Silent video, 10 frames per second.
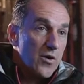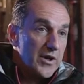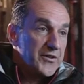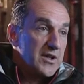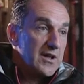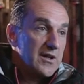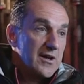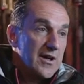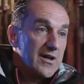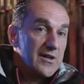quality
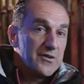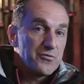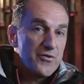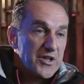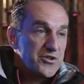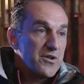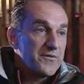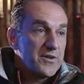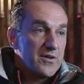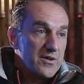and duration
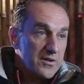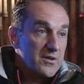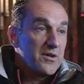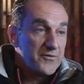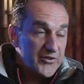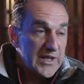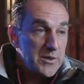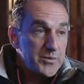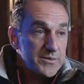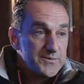of, uh, of
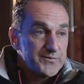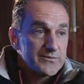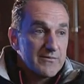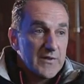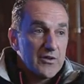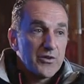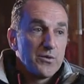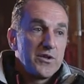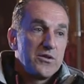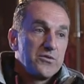sleep.
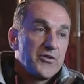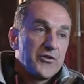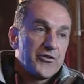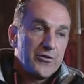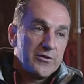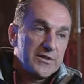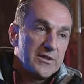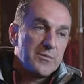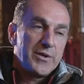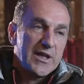So we use
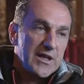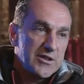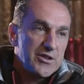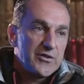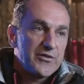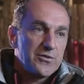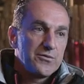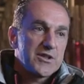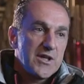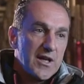certain applications
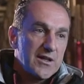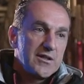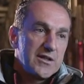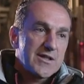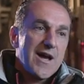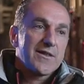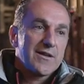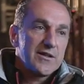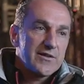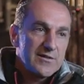to check each
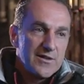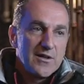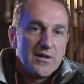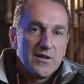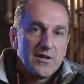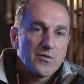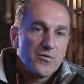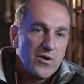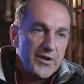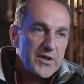athlete's uh,
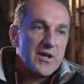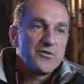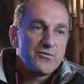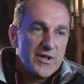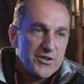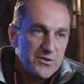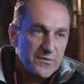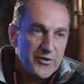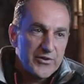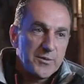quality and duration
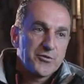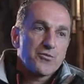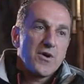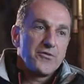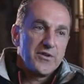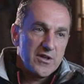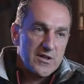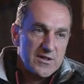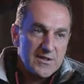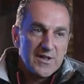of the sleep throughout the
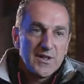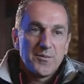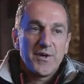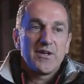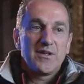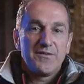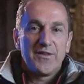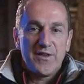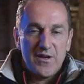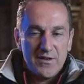year. But
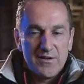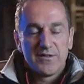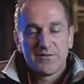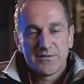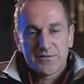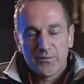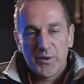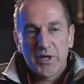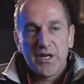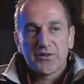even there,
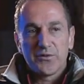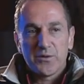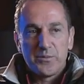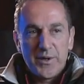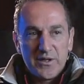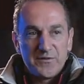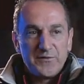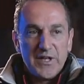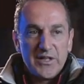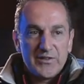when we get to the competitive
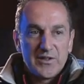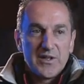phase,